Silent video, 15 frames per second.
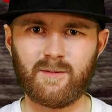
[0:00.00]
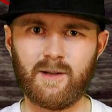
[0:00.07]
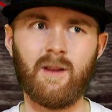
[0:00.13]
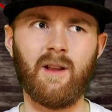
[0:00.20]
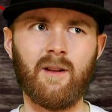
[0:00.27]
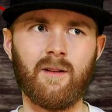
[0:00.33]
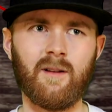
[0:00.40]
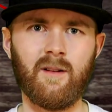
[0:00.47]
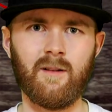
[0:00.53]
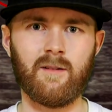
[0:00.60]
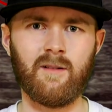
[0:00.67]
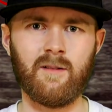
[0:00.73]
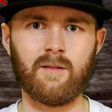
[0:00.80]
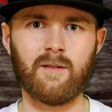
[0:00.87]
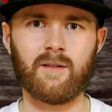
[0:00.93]

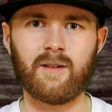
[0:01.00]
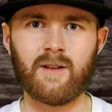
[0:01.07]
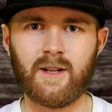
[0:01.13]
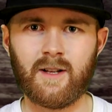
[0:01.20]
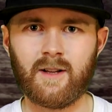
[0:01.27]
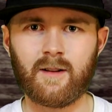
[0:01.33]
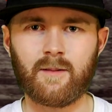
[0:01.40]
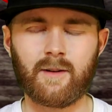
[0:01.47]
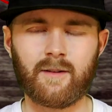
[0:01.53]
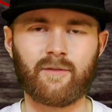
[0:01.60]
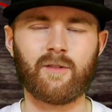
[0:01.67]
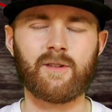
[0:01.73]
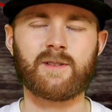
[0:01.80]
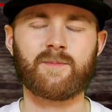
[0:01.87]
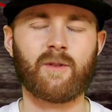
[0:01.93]
My
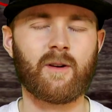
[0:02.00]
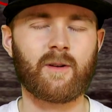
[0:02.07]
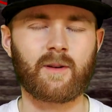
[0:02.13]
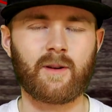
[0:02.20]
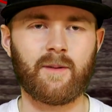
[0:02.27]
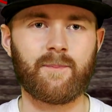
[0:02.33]
voice broke.